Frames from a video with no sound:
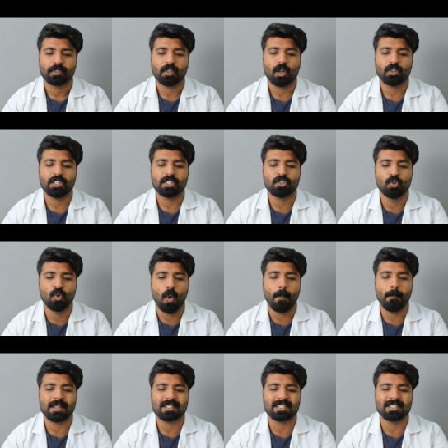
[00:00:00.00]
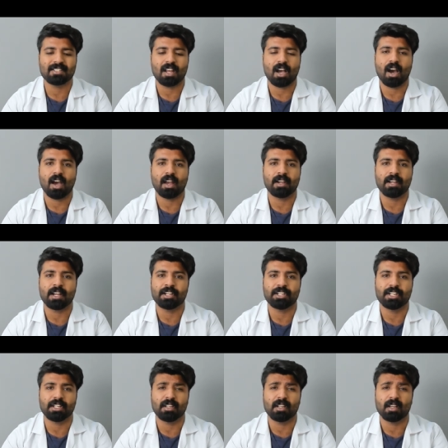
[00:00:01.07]
Now there's no messenger
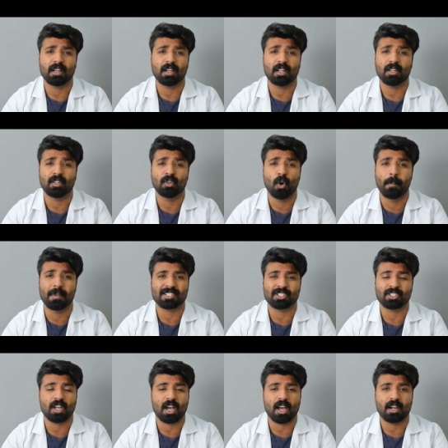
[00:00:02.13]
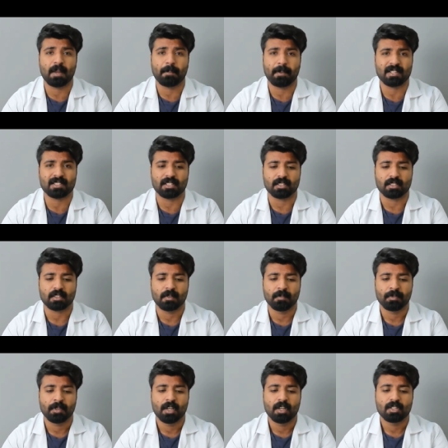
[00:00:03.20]
RNA, uh, no messenger RNA present.
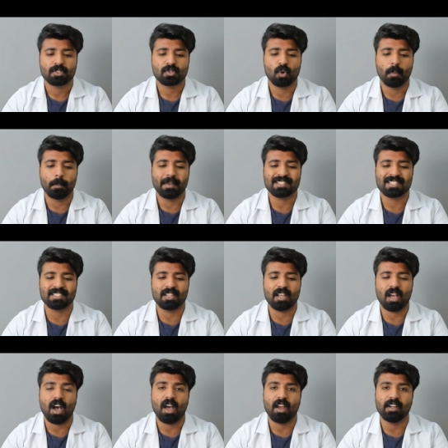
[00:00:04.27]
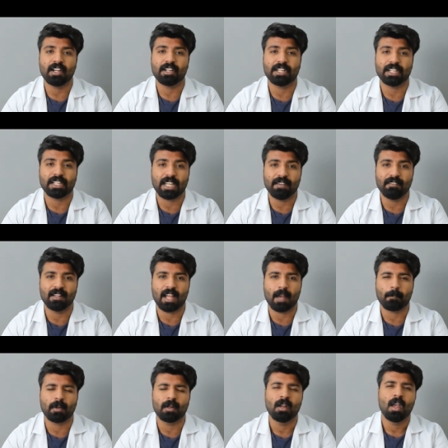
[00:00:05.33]
So messenger RNA decay will
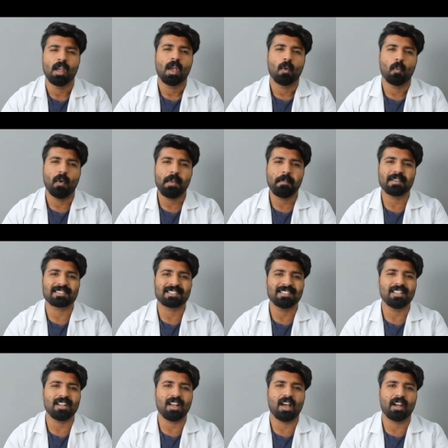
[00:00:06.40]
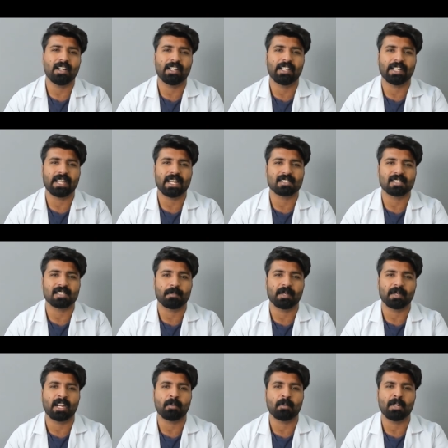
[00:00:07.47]
happen. When messenger RNA decay is
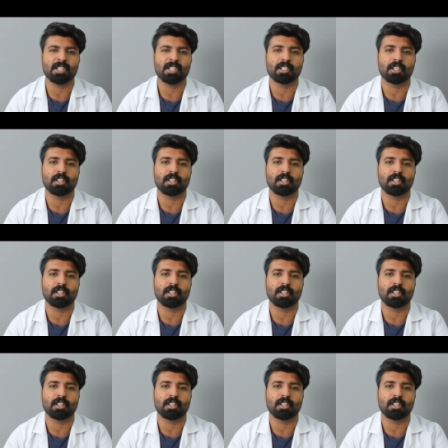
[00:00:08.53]
happening, it means